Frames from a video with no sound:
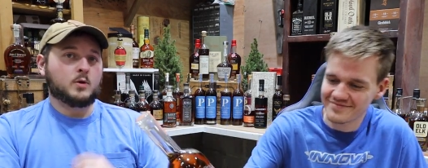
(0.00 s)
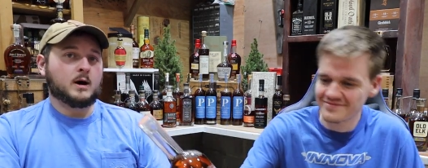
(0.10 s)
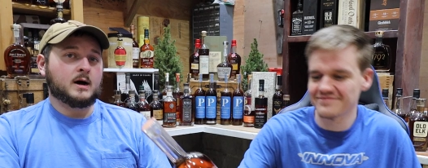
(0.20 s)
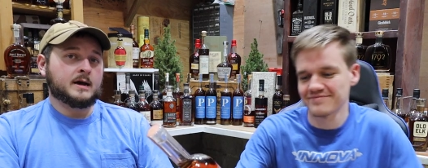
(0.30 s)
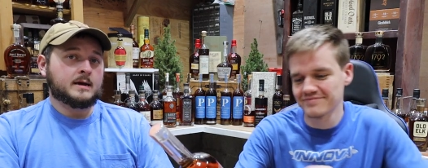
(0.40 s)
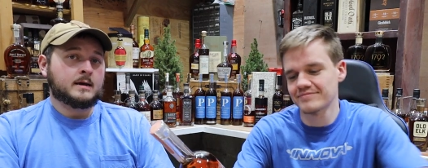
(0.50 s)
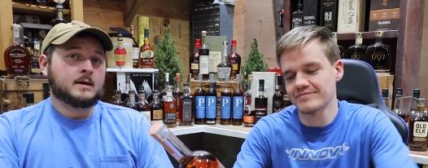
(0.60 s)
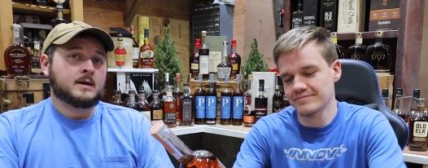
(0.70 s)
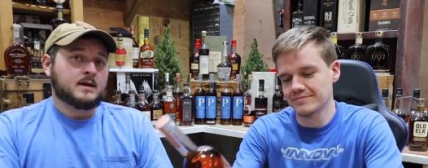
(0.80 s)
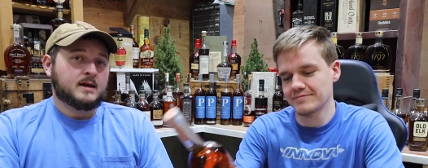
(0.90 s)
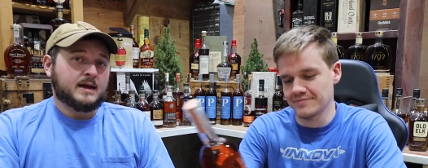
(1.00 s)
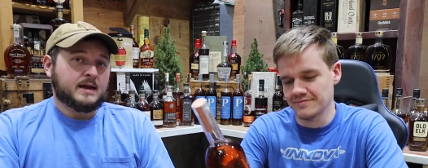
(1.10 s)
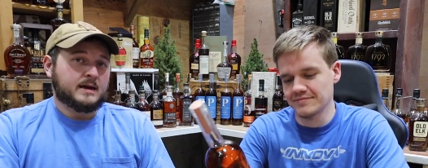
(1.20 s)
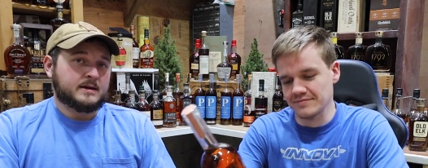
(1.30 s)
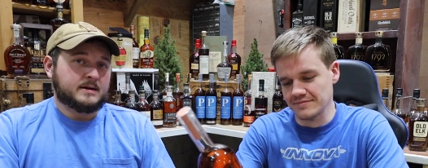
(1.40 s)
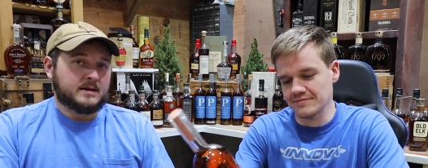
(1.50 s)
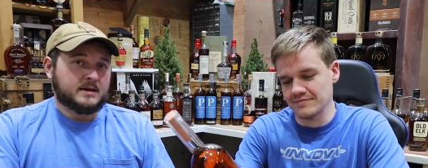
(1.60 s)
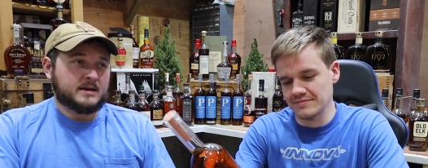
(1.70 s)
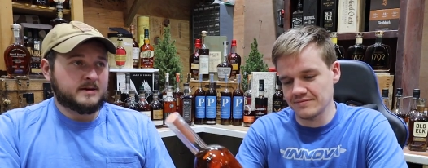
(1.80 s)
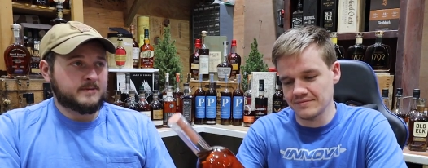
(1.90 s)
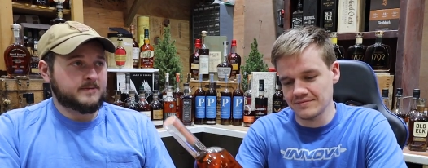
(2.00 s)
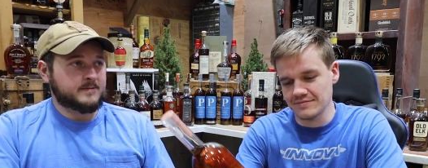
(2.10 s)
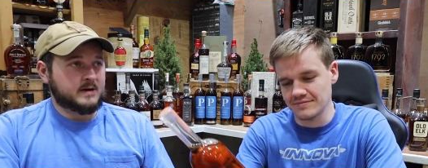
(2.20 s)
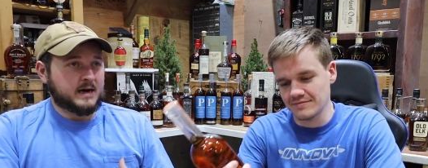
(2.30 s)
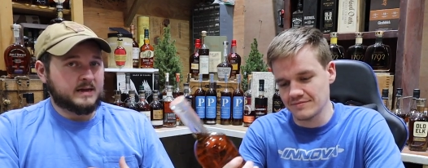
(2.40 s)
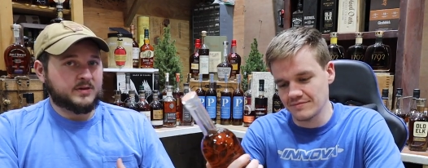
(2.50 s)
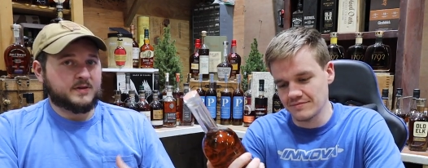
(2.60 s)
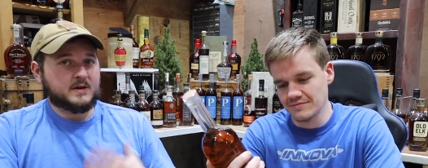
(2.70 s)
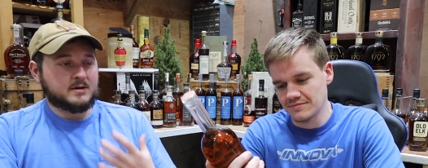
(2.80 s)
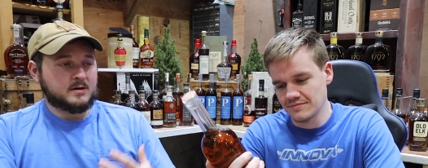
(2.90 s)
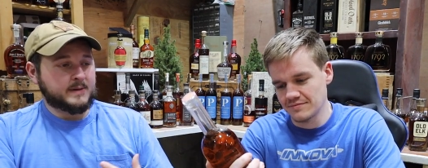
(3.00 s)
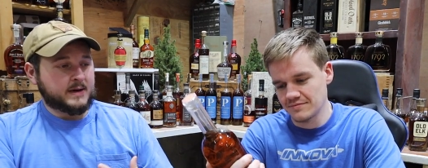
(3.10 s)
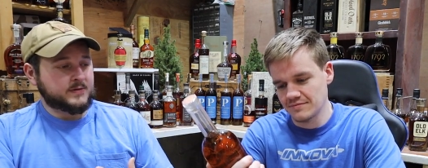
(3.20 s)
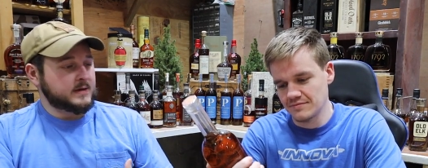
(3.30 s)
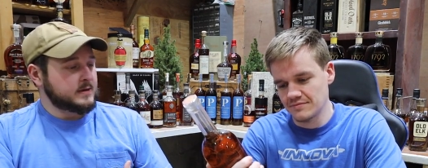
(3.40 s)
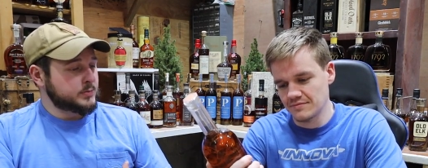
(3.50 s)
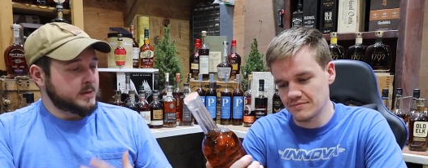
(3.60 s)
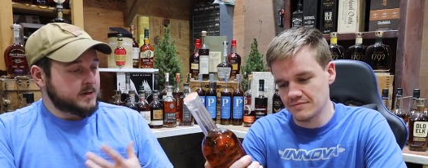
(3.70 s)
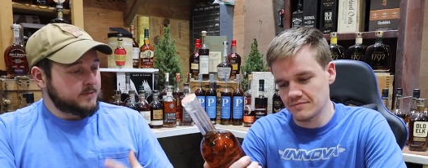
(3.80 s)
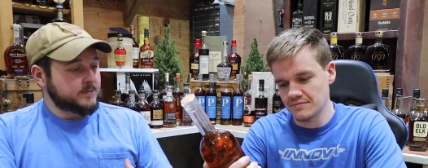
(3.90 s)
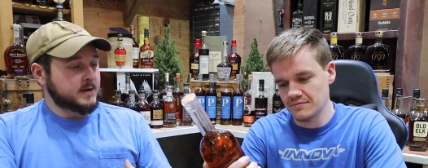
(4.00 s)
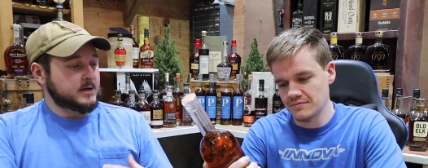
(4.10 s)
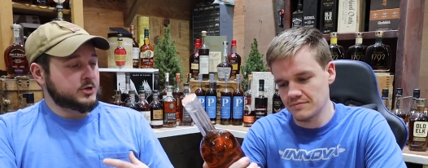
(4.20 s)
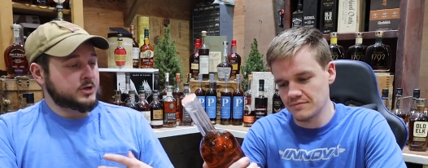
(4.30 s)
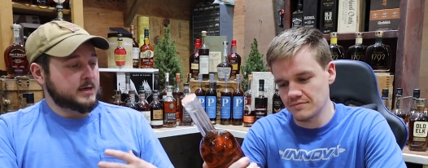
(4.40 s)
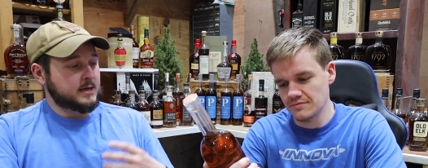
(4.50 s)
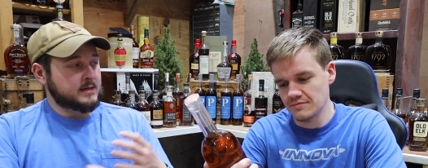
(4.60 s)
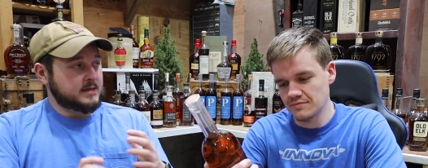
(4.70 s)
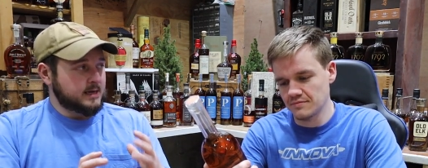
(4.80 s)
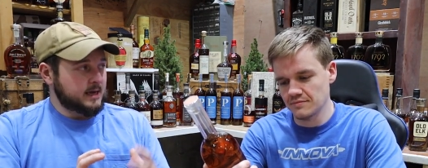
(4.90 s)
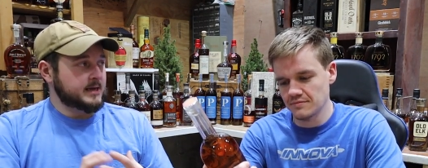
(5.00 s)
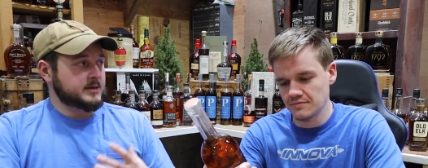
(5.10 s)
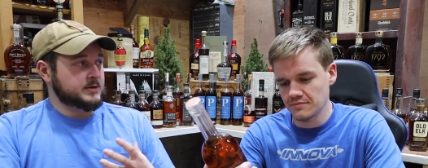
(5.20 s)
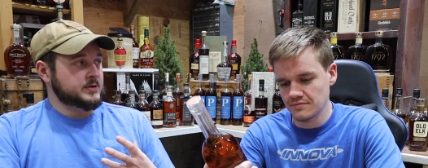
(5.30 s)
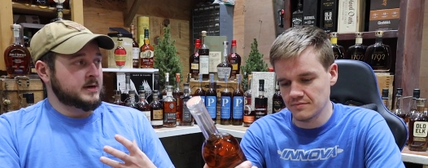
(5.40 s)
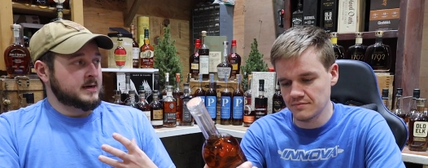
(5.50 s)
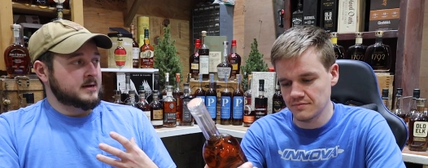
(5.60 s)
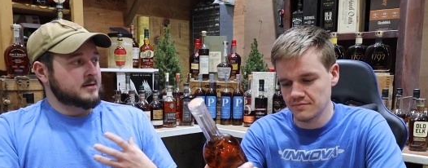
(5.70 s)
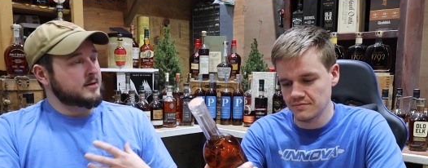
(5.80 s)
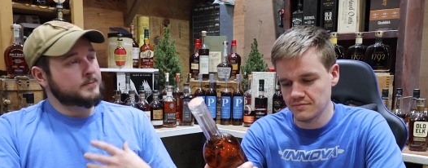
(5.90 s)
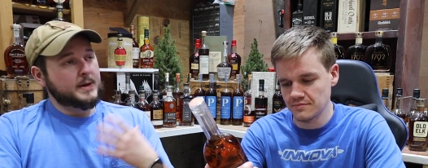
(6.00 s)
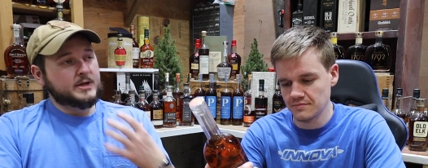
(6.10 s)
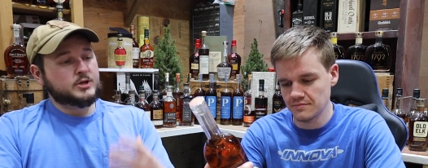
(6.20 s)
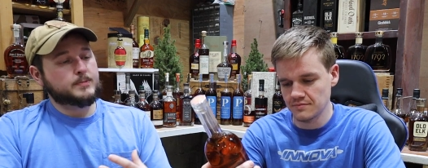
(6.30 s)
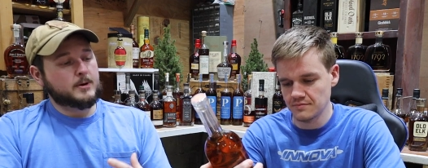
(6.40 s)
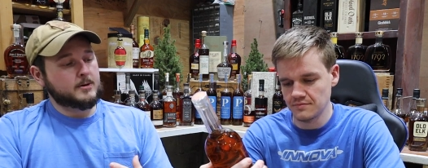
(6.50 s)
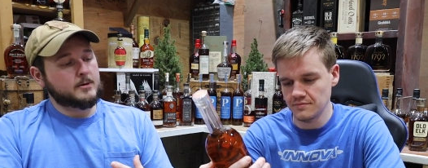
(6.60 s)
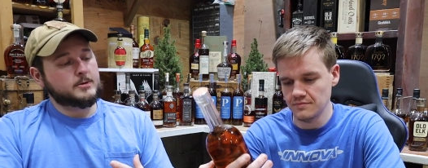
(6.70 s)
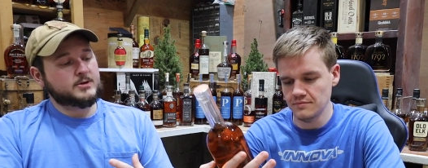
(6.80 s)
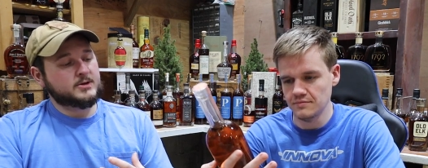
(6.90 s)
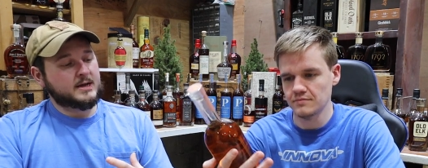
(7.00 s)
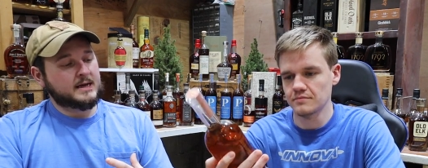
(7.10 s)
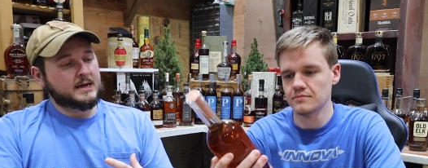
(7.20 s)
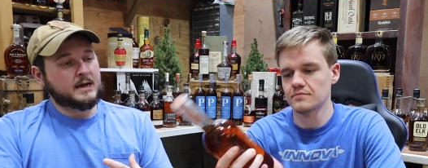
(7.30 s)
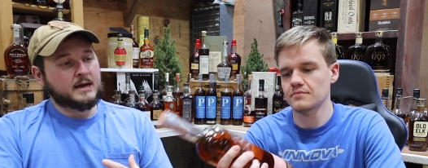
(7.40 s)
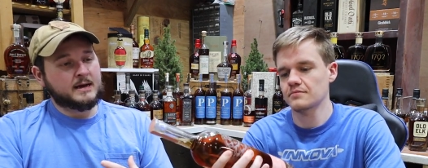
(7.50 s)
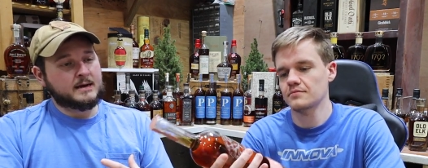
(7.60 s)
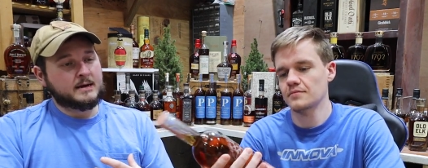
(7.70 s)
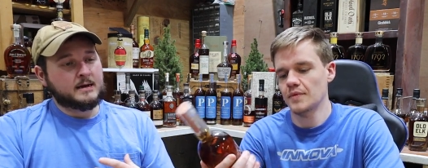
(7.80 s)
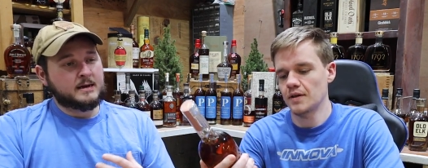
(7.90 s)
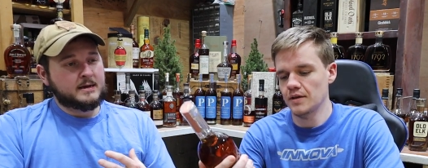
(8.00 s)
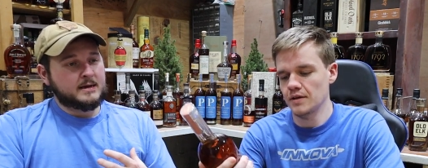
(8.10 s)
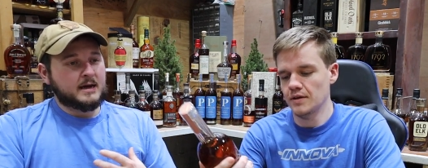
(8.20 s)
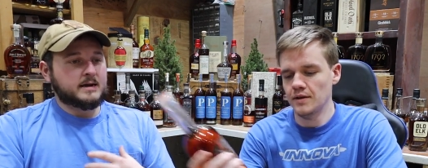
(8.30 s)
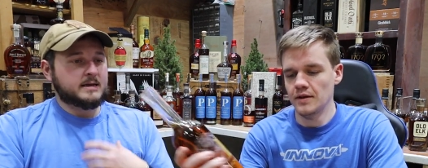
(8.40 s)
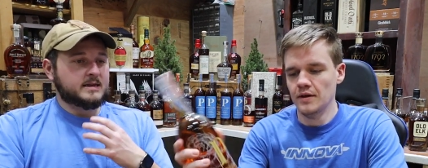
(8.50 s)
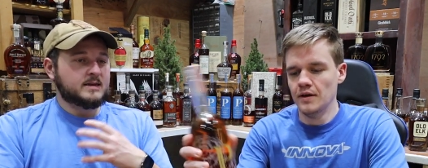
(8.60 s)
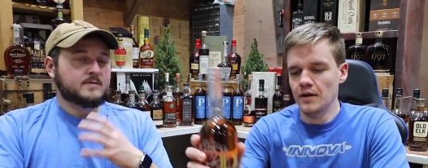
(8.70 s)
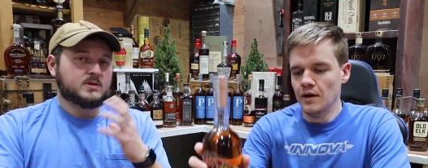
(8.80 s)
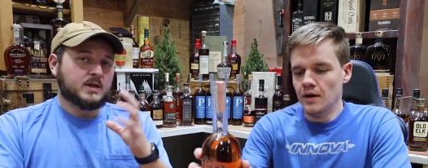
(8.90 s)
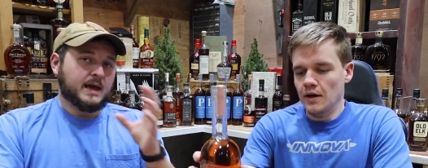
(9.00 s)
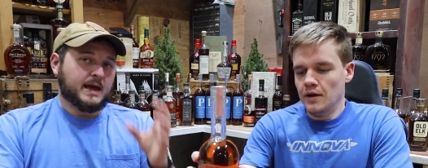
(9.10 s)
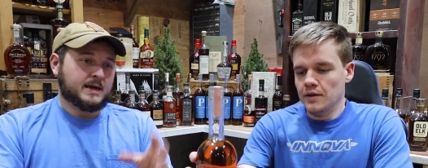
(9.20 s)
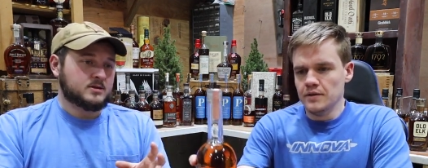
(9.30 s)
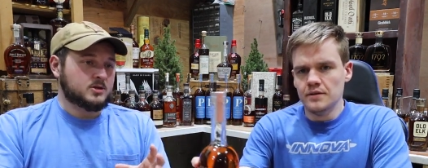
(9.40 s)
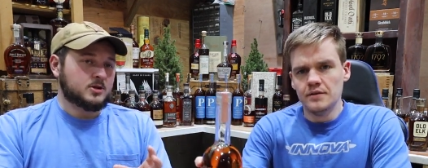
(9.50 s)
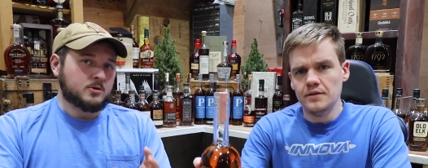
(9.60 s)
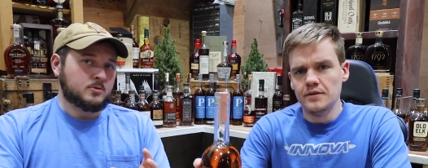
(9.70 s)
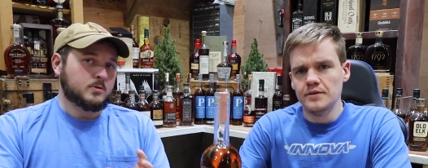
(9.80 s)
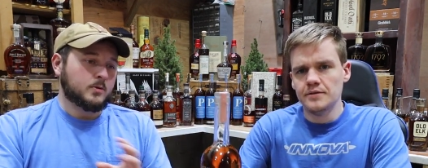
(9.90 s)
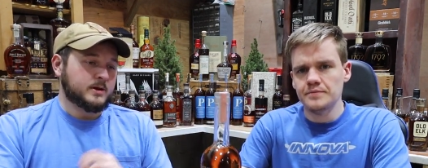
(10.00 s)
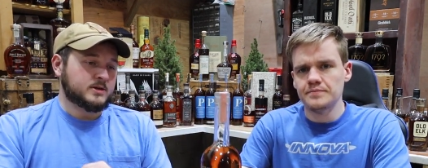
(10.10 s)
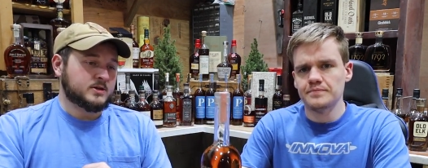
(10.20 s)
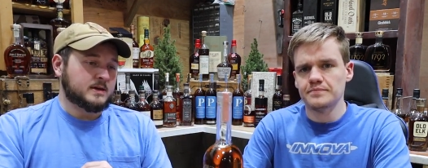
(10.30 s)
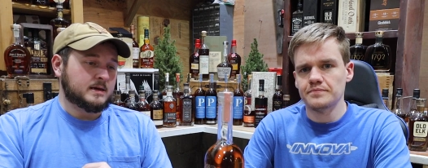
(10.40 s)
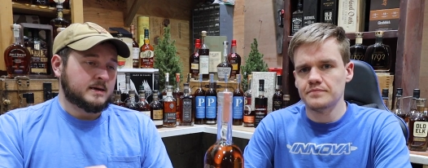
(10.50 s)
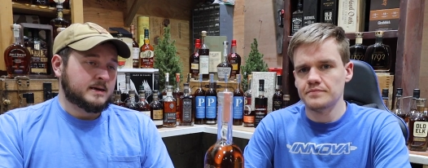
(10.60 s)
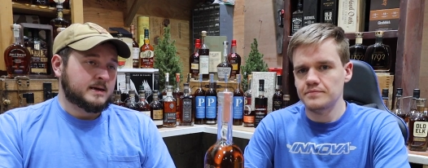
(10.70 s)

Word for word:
Speaker 1: wine. And if I think about things being finished, it takes the best parts and kind of gives that to the whiskey.